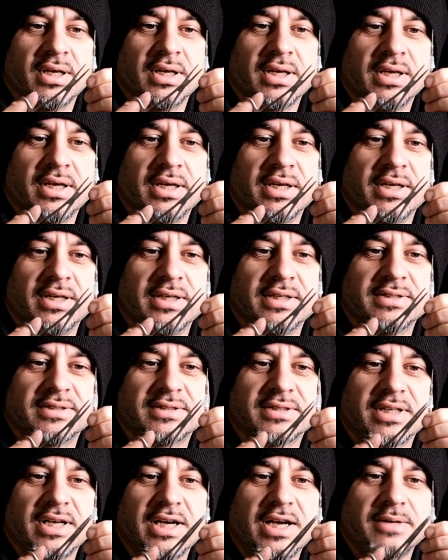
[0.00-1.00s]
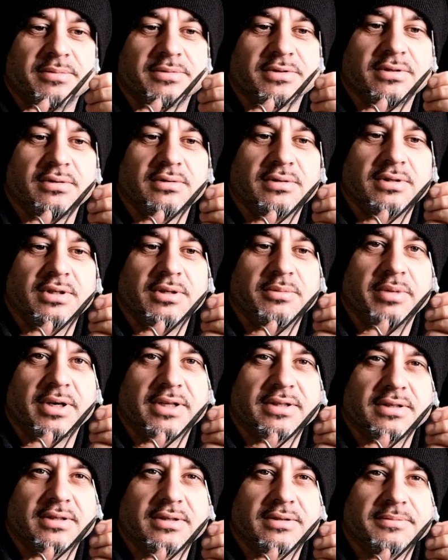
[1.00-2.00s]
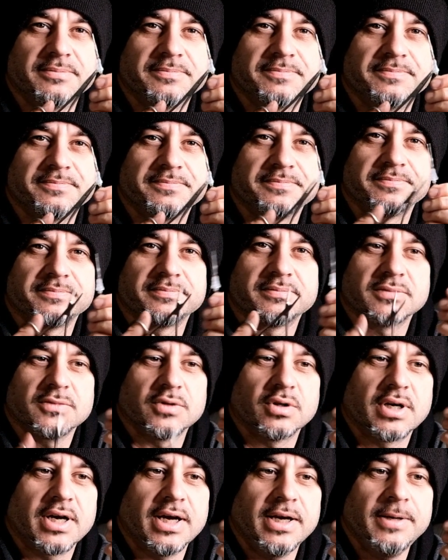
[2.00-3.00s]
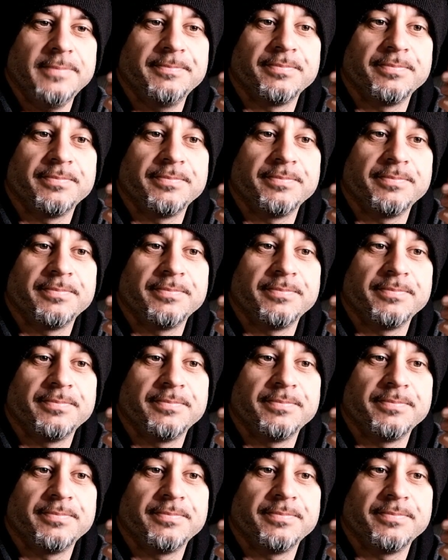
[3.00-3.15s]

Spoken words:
is absolutely better. Okay,